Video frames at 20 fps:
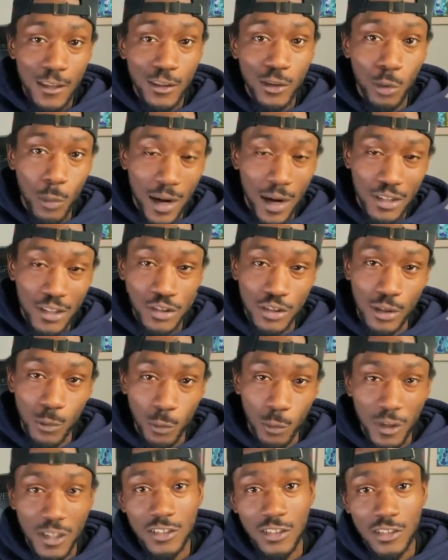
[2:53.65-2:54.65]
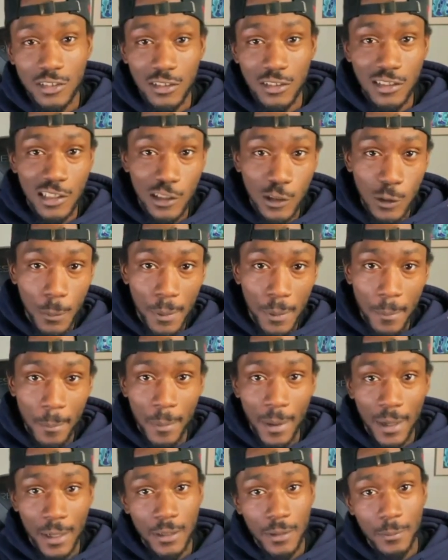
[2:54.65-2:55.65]
The Washington Wizards are a little bit
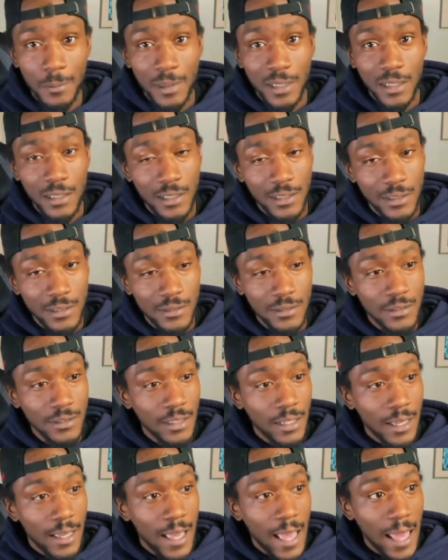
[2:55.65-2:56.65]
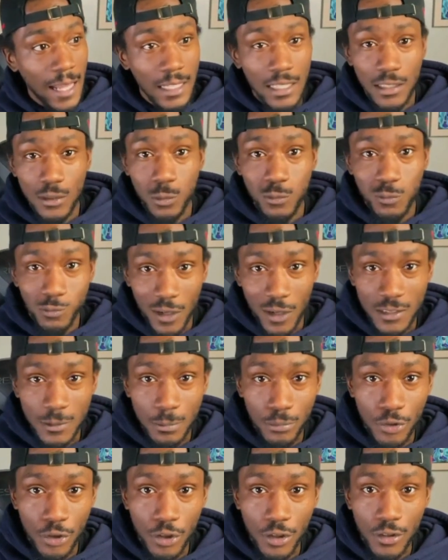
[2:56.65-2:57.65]
better because at least
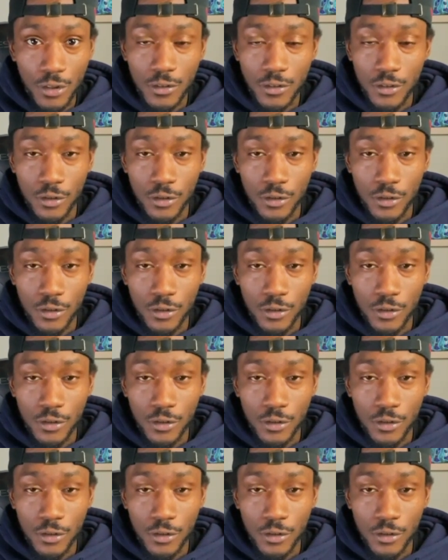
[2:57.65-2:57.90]
Westbrook,